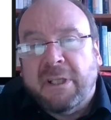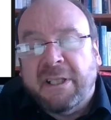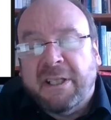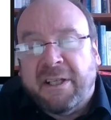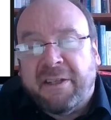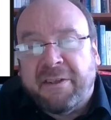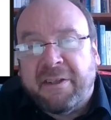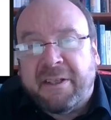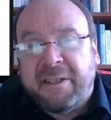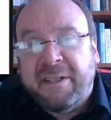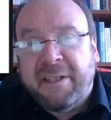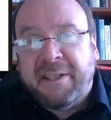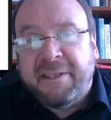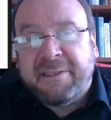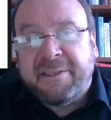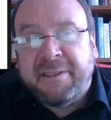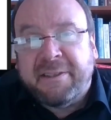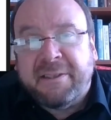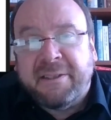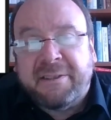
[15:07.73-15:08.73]
other
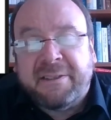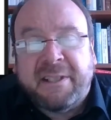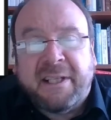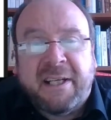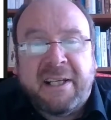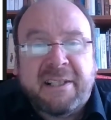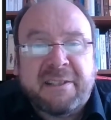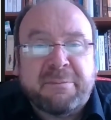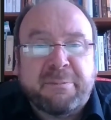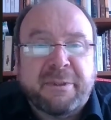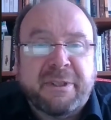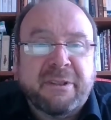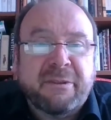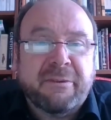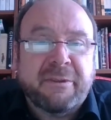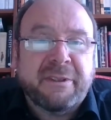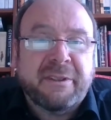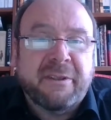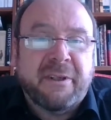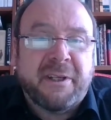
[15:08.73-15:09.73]
cases, it has been
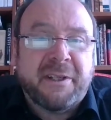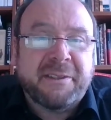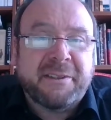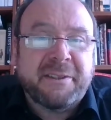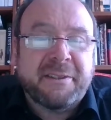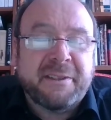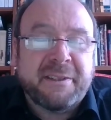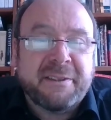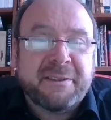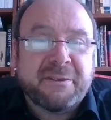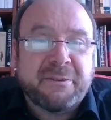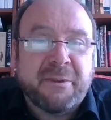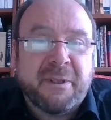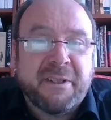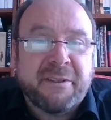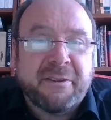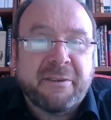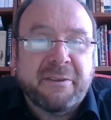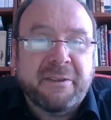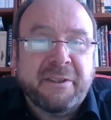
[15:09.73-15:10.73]
regarded as
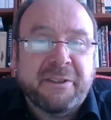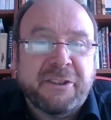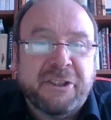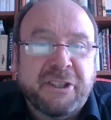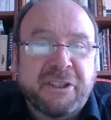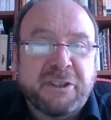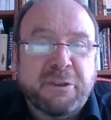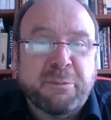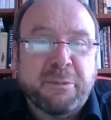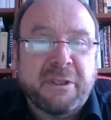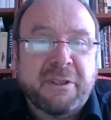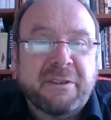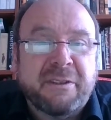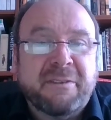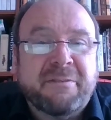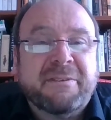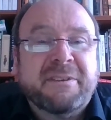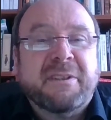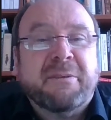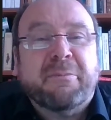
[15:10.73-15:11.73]
rather legitimate
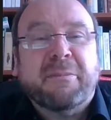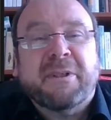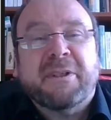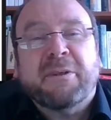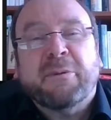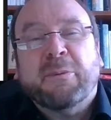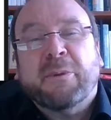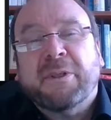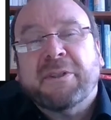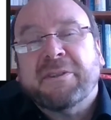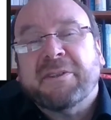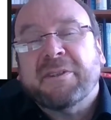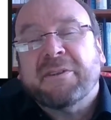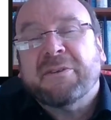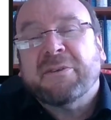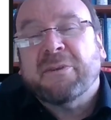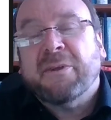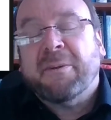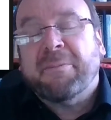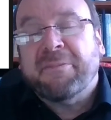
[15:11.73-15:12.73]
if somebody wanted
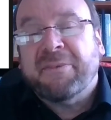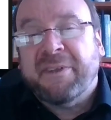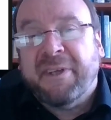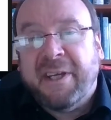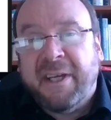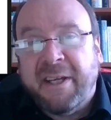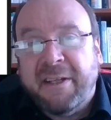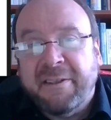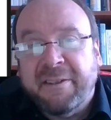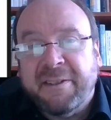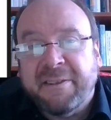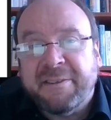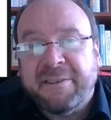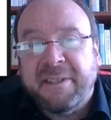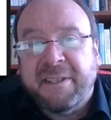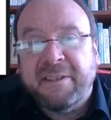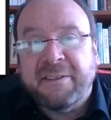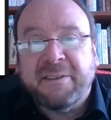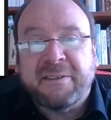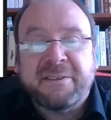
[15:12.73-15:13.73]
to obtain the
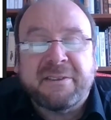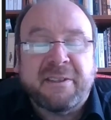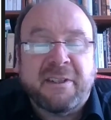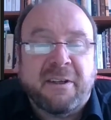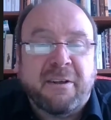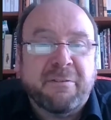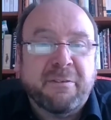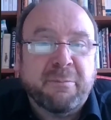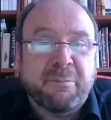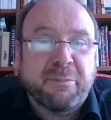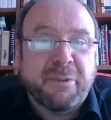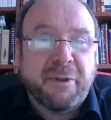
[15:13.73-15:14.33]
status of